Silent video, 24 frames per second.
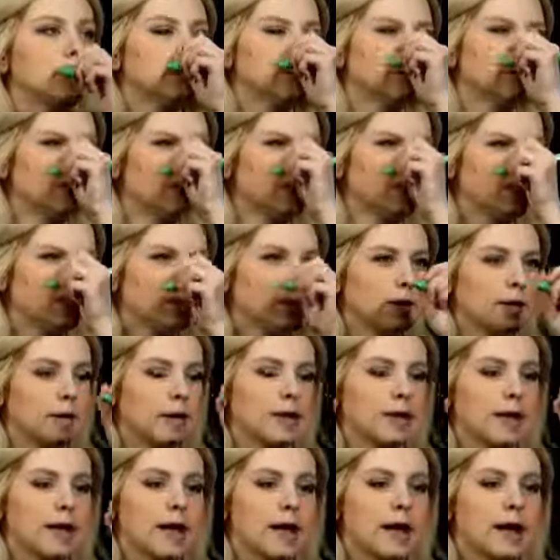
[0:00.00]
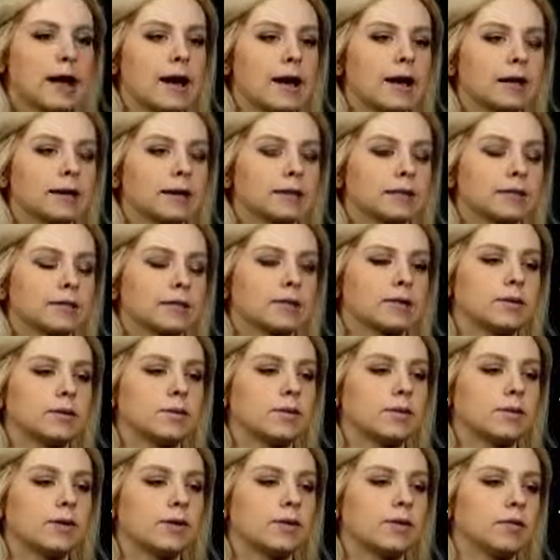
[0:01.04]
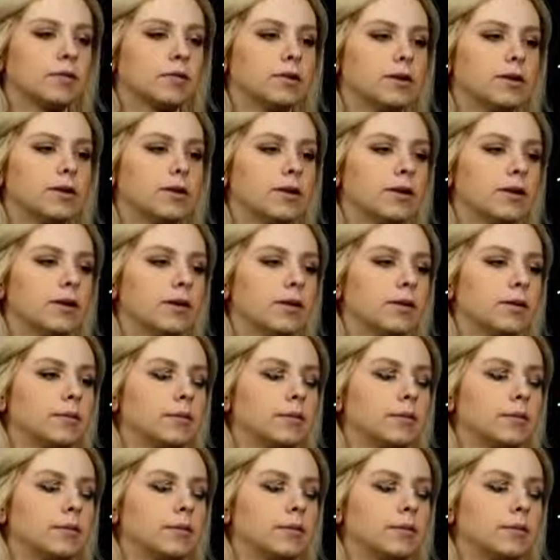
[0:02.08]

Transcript: So we're looking at what over here?